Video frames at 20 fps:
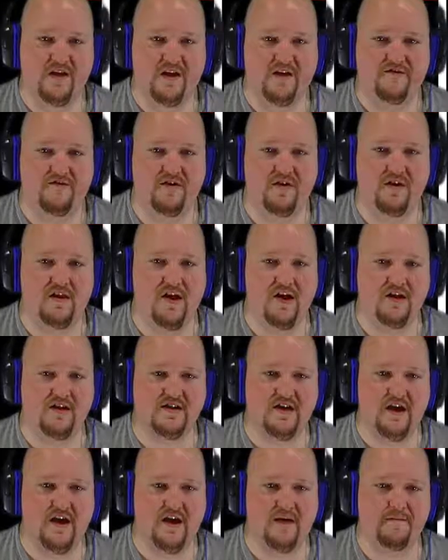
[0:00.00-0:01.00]
For a long
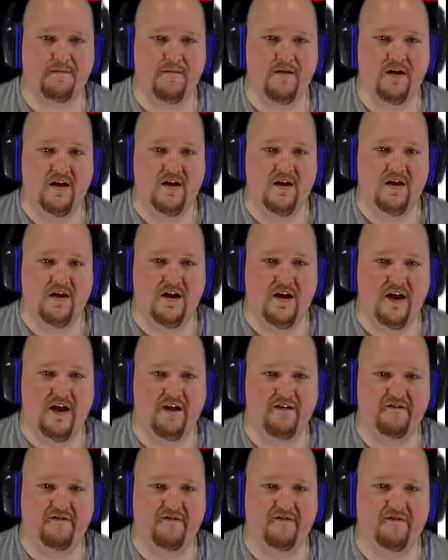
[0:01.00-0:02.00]
time,
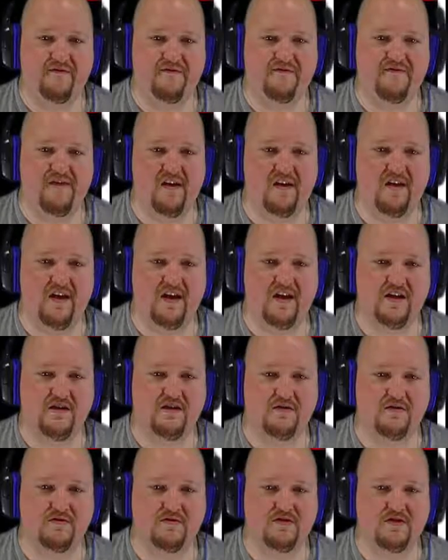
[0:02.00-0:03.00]
I felt like a
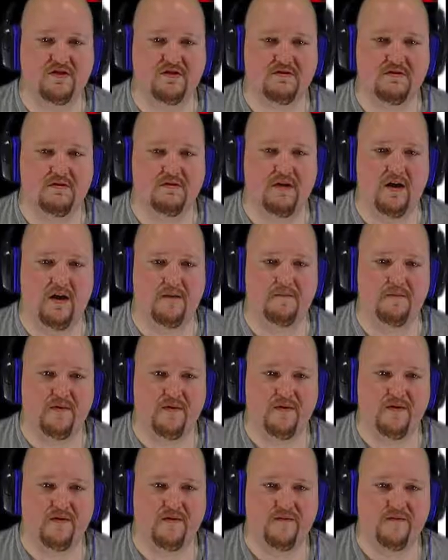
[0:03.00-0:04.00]
total screw up.
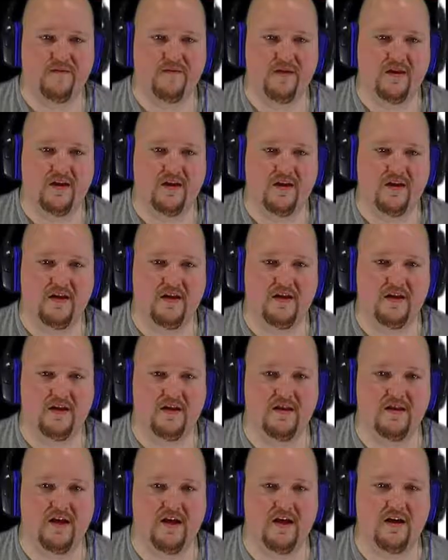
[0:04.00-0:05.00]

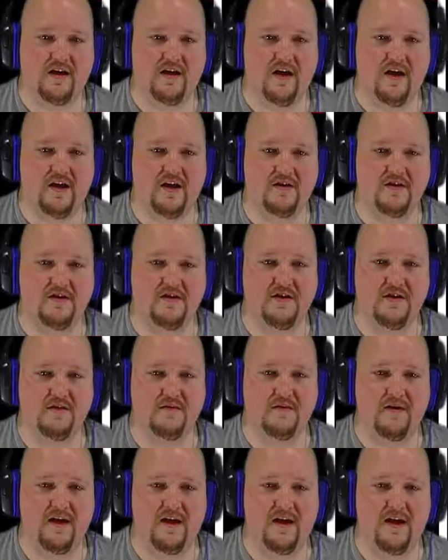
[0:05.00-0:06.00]
like I couldn't do
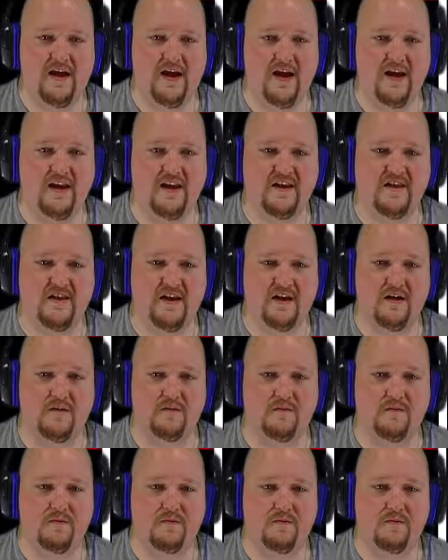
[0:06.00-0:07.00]
anything
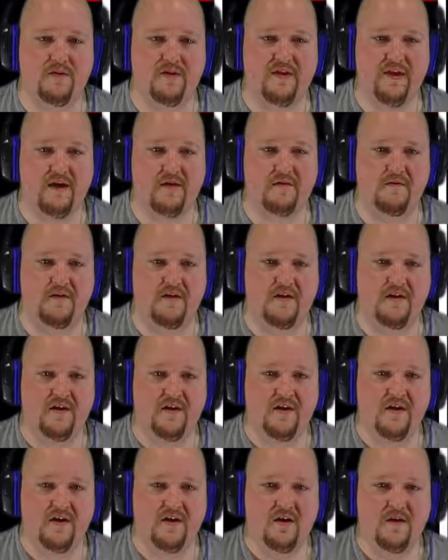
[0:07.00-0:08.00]
without
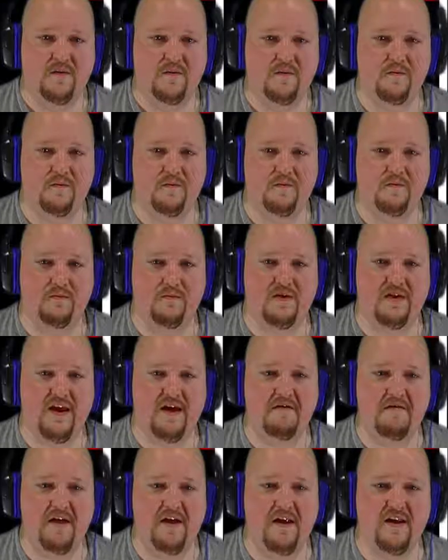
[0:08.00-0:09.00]

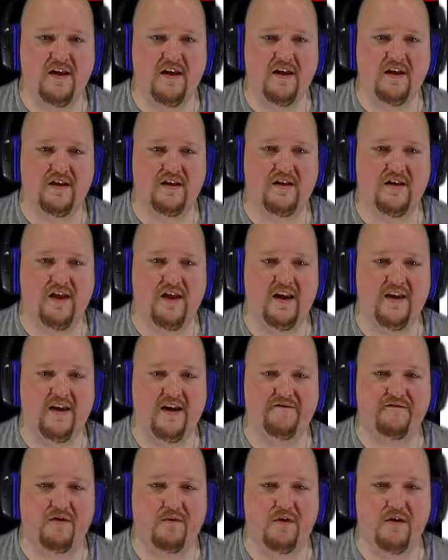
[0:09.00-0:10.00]
without ending and letting
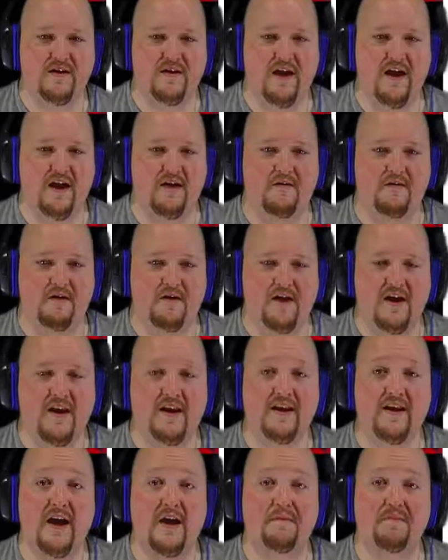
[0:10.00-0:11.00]
everyone down,
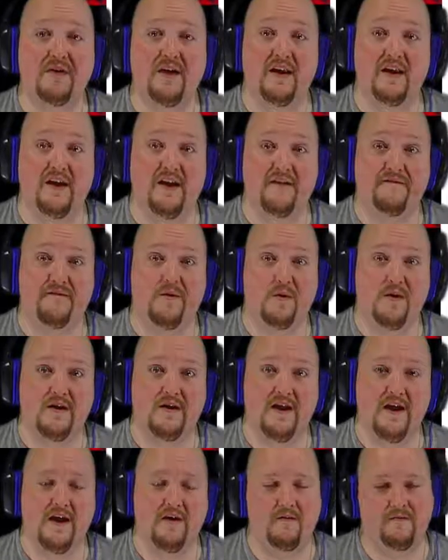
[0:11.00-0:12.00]
ending up letting everyone
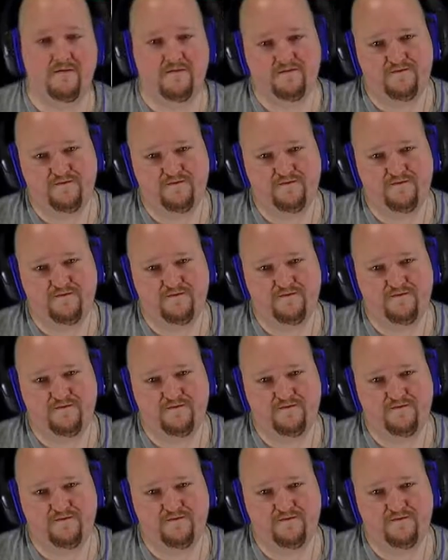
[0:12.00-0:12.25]
down.